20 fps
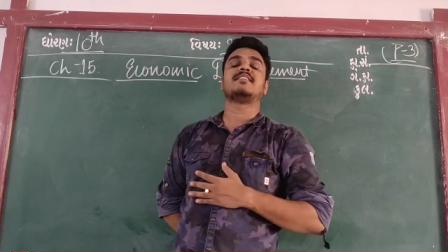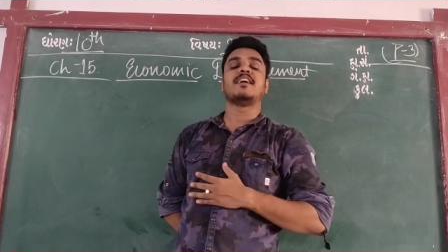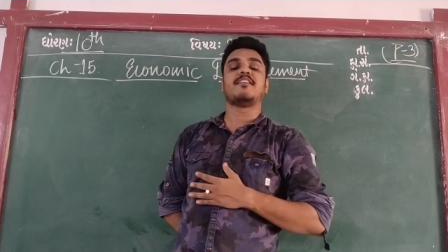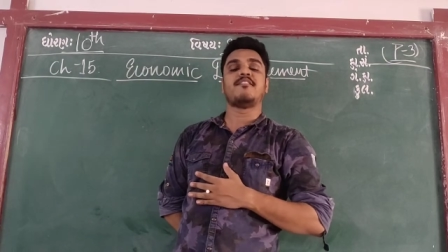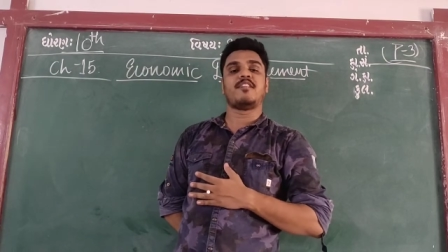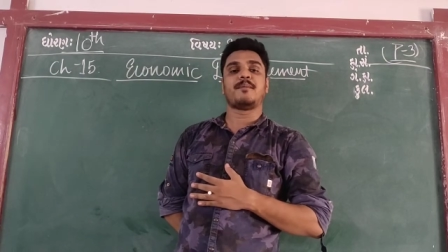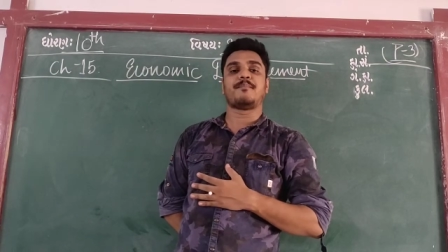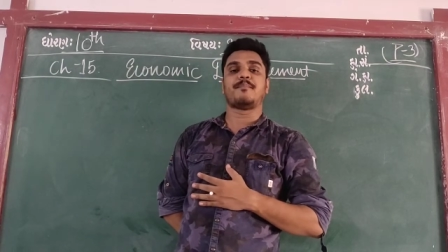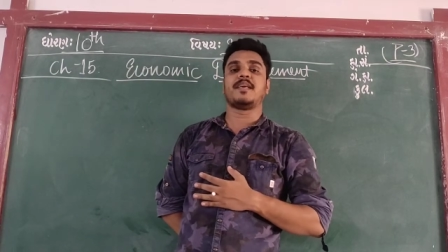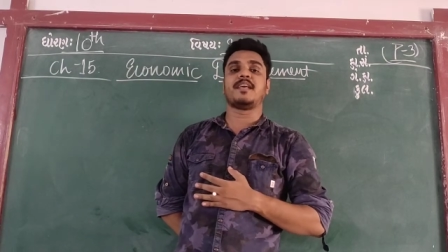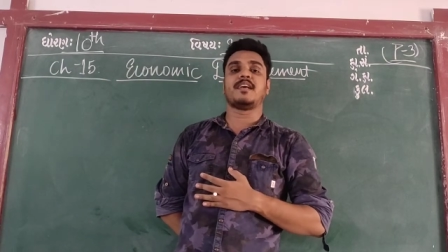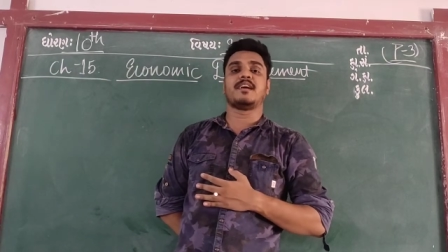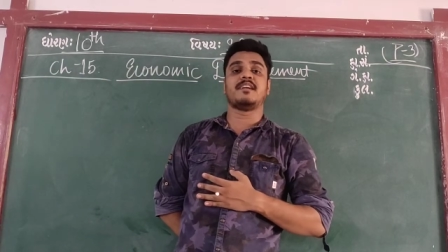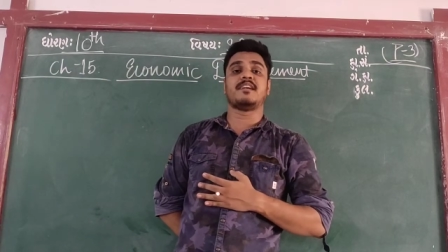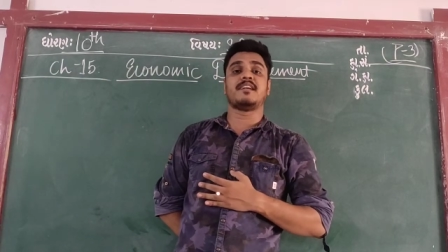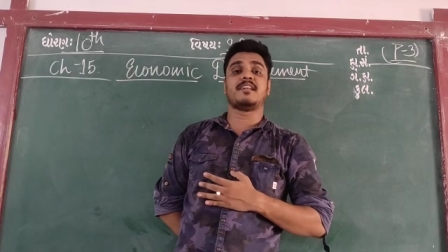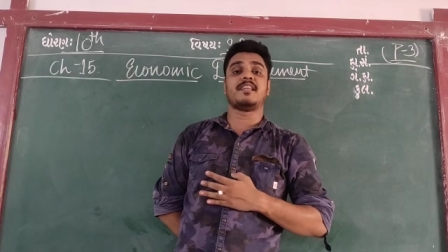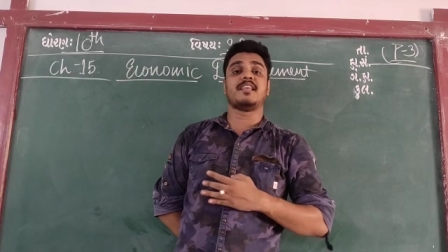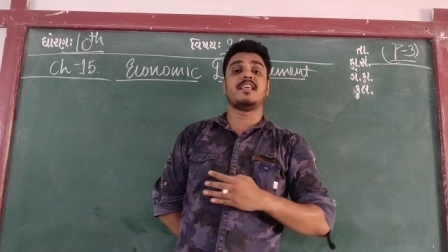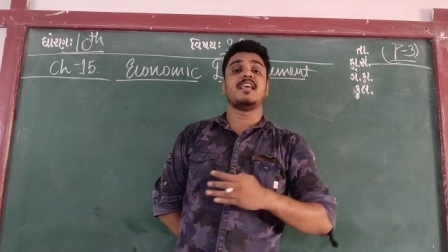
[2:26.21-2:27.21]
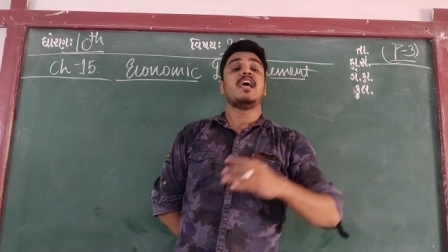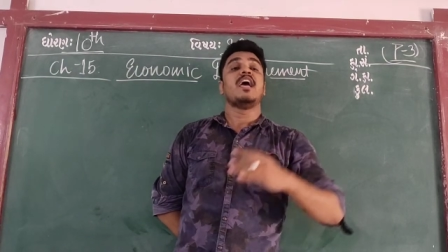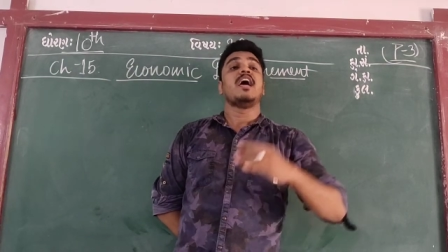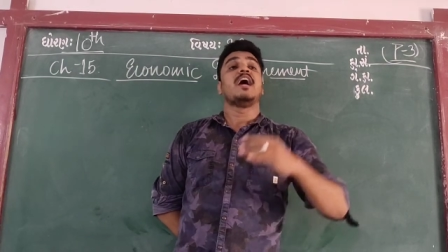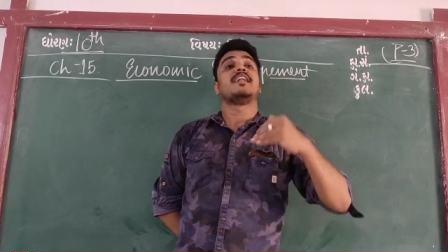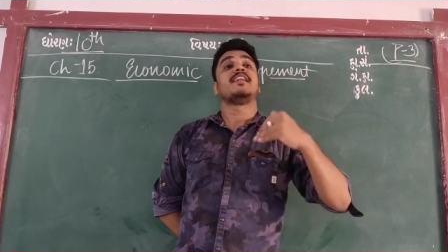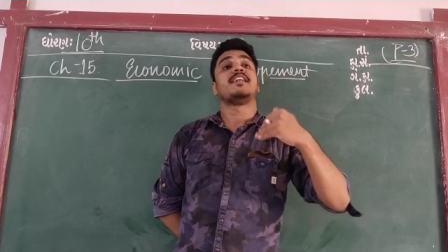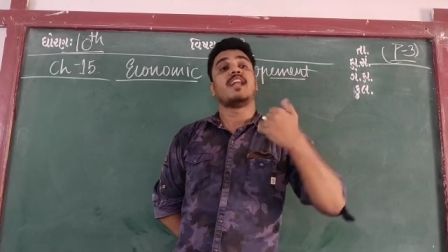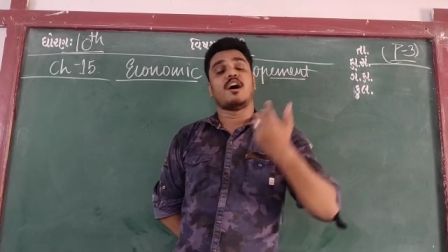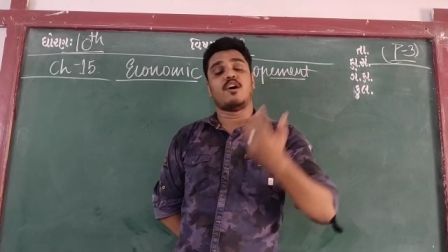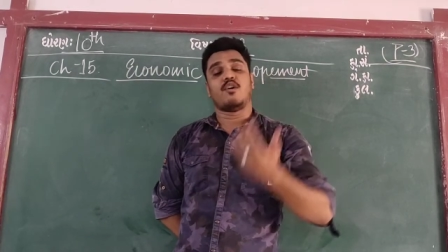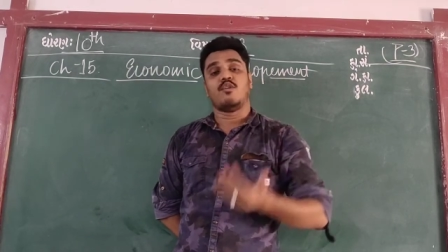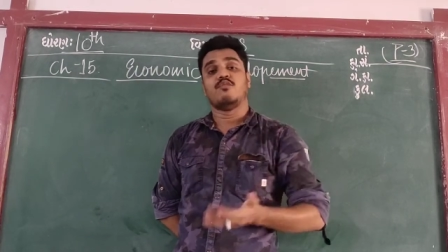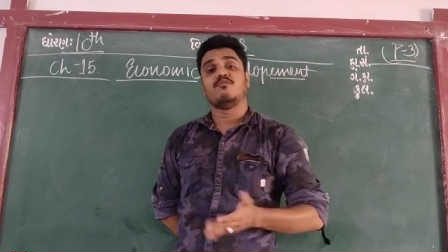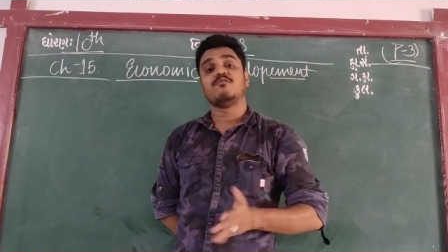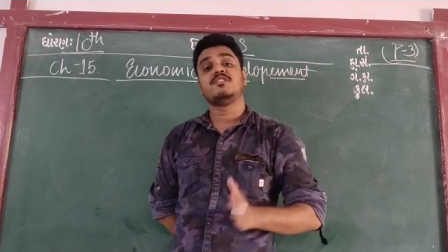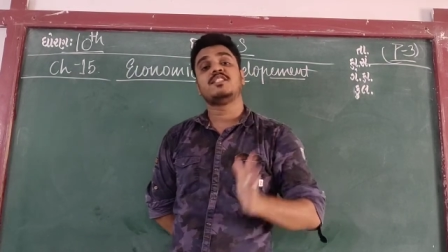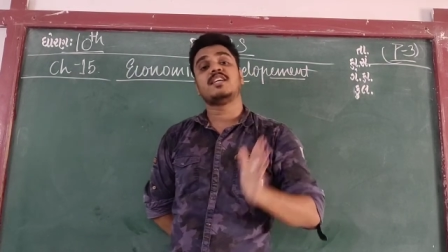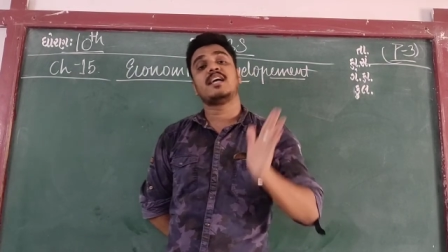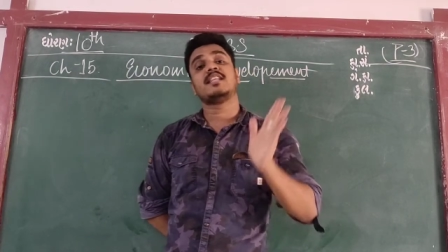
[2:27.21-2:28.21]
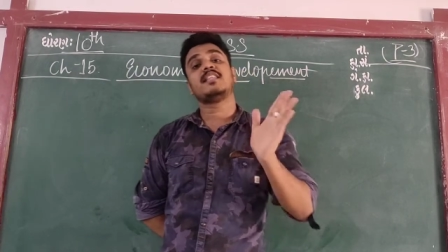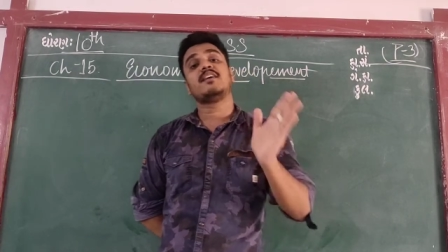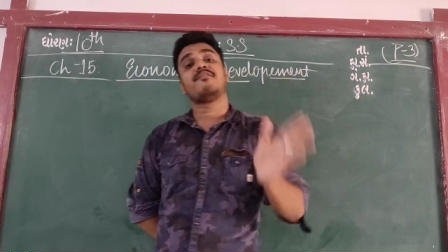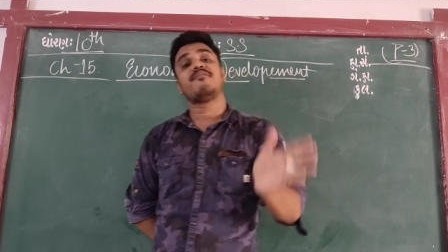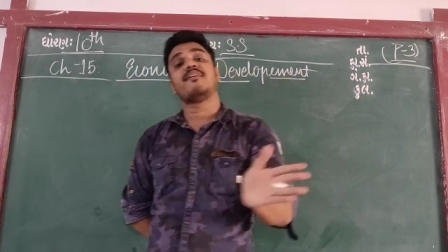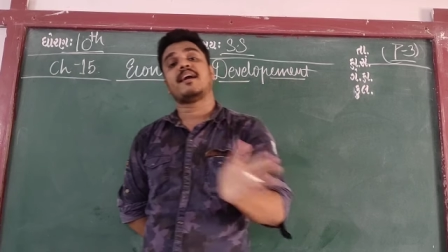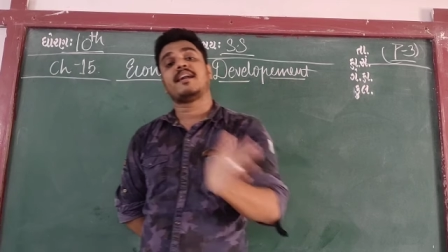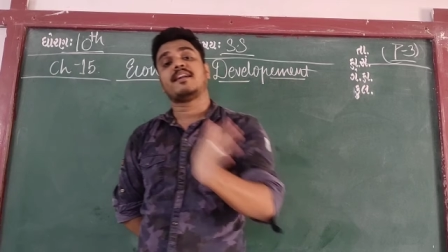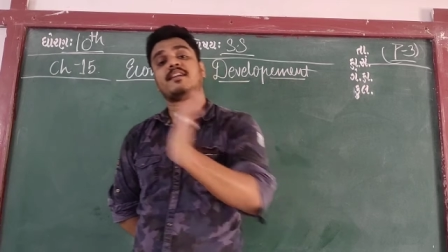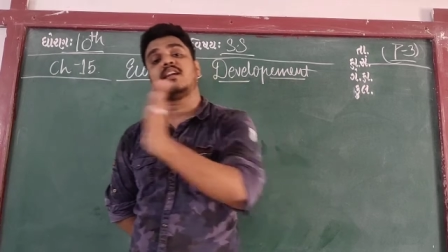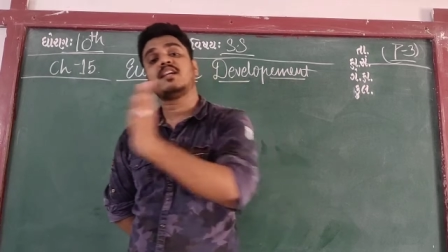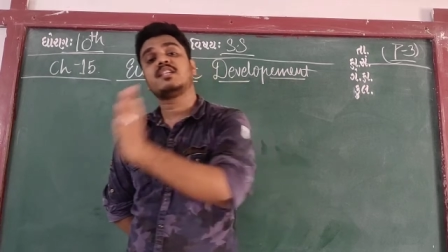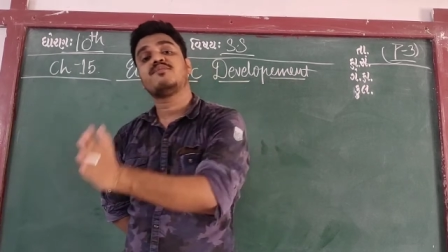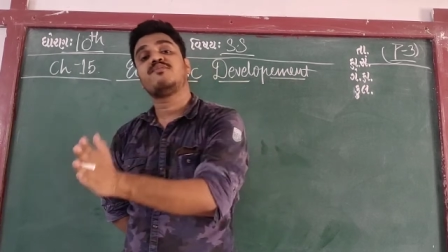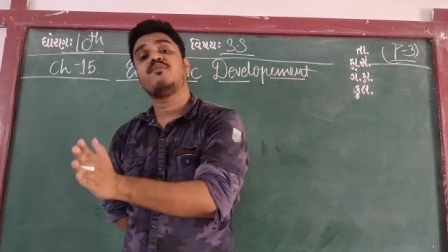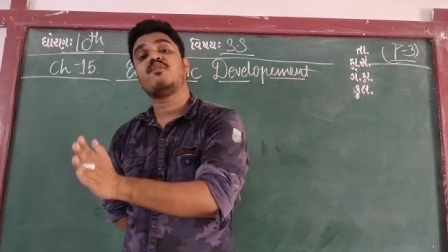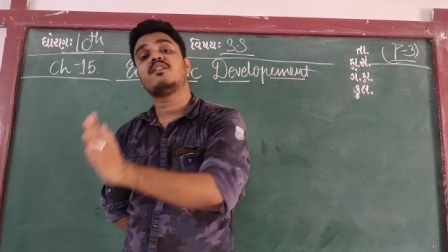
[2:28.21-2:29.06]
developing country. Now, which are the factors